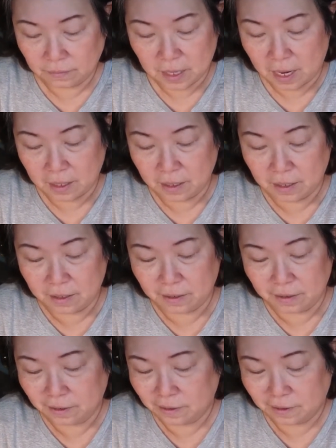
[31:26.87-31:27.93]

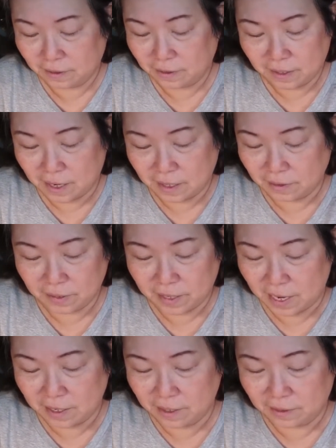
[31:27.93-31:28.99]
I don't
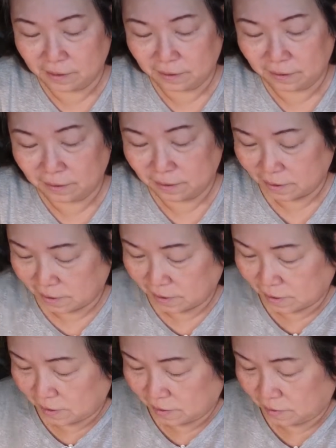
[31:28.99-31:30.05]
get it.
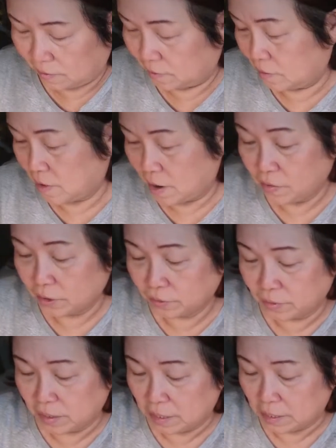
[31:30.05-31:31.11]
So I was
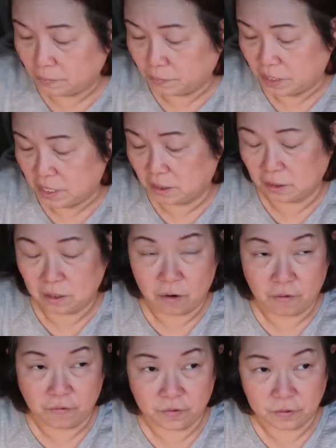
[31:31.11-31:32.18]
really pissed
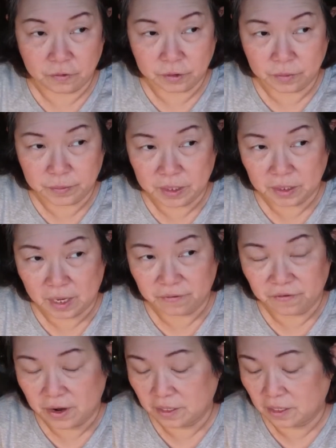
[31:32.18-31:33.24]
off also, because I
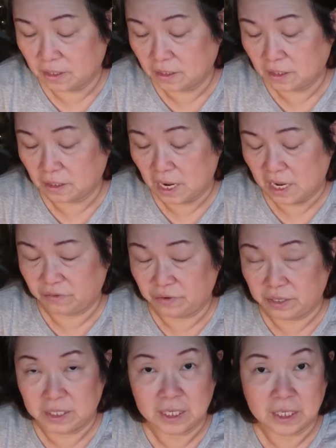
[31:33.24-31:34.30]
find that this is like
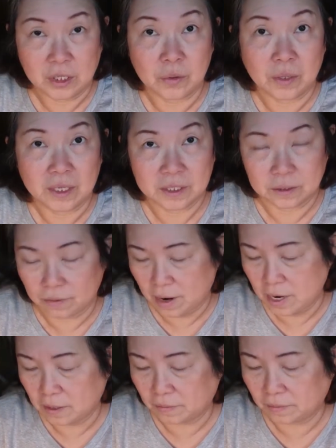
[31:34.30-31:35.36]
ridiculous, right?